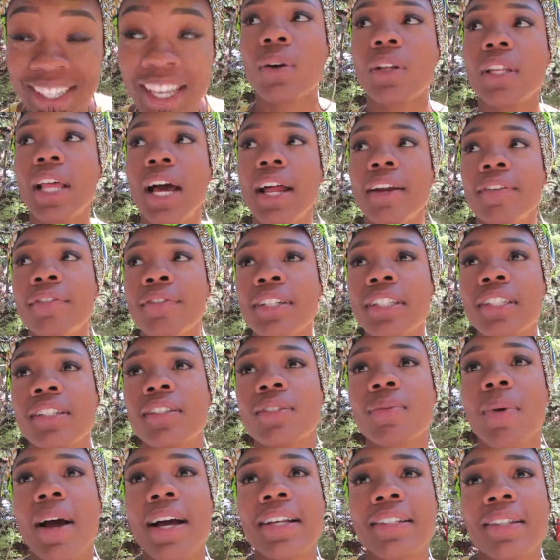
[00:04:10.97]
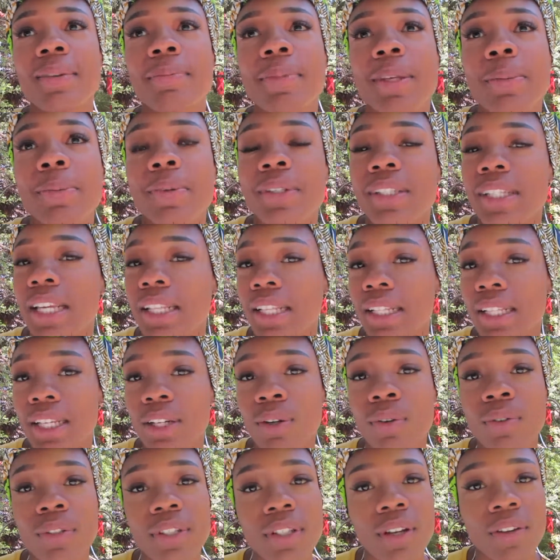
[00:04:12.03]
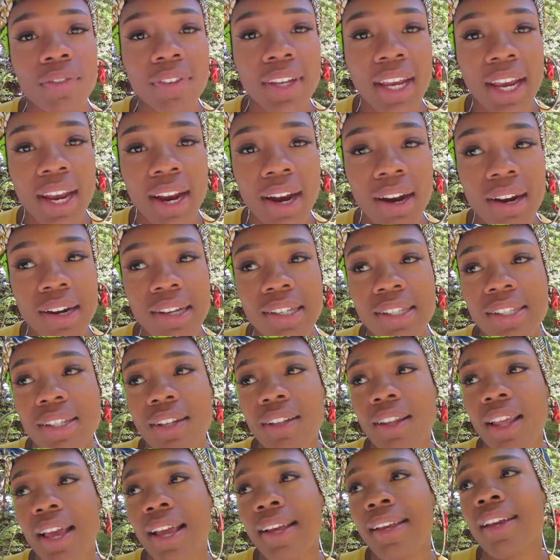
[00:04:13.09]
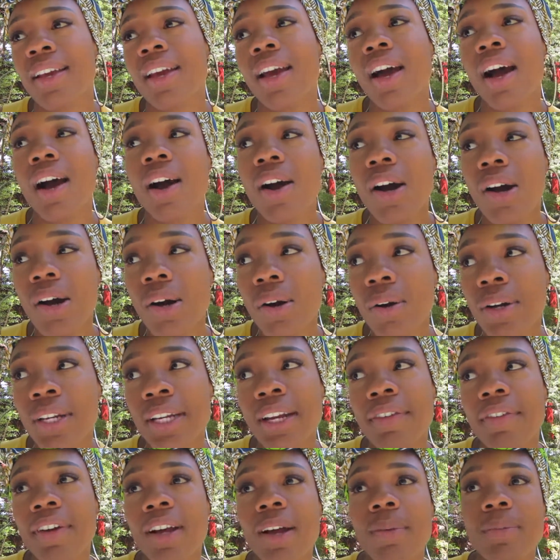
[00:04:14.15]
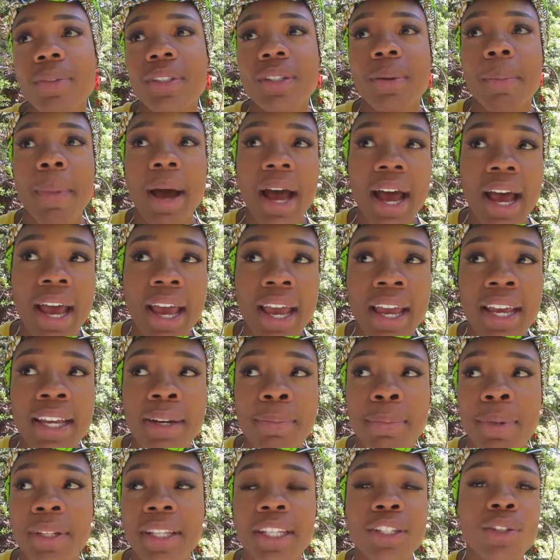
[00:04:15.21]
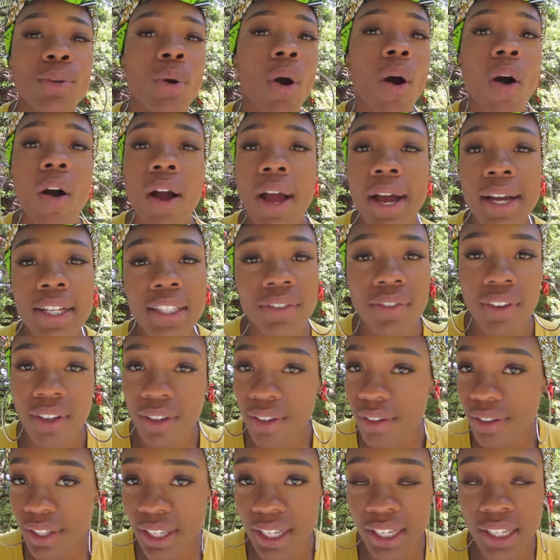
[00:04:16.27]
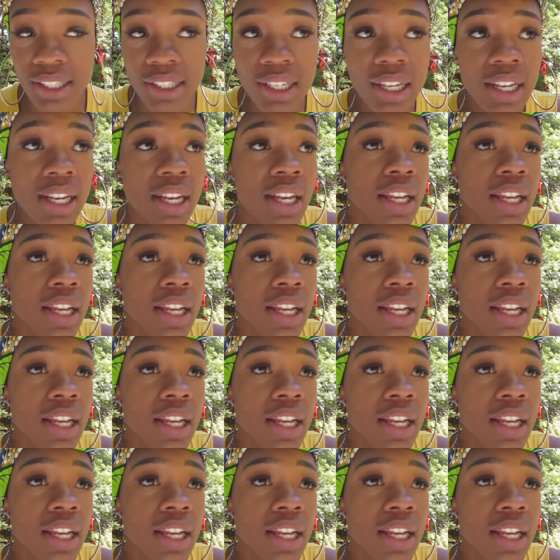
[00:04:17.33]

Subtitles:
A lot of reasons why some people say that they don't self-care is they're like, oh, it never comes to mind, but they do all kinds of other things.